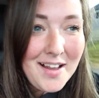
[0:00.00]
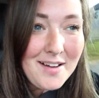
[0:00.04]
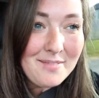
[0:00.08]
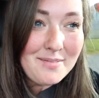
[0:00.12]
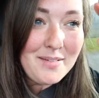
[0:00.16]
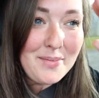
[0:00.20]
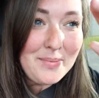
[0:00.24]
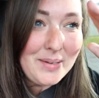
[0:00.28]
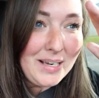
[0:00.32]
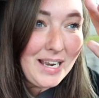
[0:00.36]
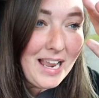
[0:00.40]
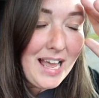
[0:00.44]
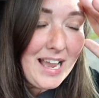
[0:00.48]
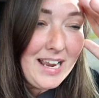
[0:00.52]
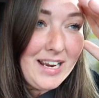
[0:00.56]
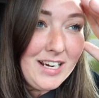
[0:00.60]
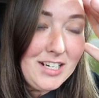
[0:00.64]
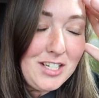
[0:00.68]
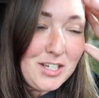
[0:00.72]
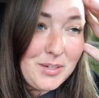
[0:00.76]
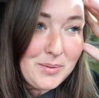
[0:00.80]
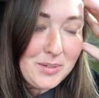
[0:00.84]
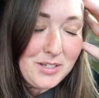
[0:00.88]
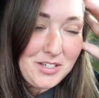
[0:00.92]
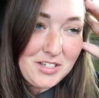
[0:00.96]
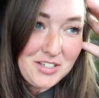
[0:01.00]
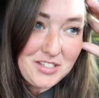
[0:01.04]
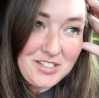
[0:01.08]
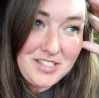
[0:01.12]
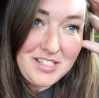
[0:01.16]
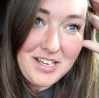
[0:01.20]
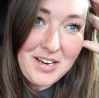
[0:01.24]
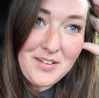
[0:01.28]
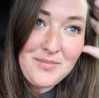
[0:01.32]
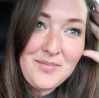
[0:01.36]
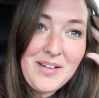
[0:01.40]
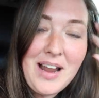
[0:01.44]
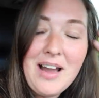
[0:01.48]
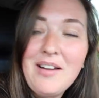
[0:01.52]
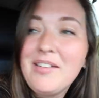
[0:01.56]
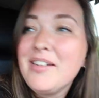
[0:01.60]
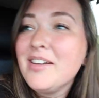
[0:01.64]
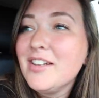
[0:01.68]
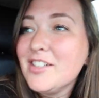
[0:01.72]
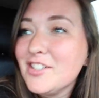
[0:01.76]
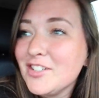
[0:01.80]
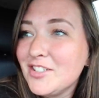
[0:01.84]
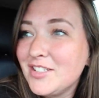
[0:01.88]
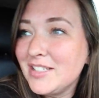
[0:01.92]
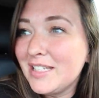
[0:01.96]
We were like, should we just turn around
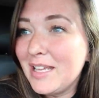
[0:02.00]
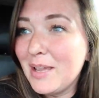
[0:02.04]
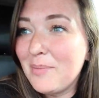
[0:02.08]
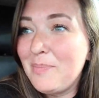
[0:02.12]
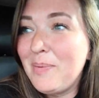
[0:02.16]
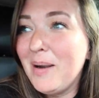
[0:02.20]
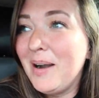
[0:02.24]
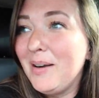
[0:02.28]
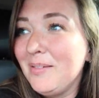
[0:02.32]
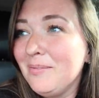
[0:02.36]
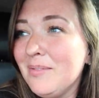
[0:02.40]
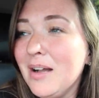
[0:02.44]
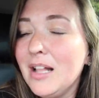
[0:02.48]
and just skip out?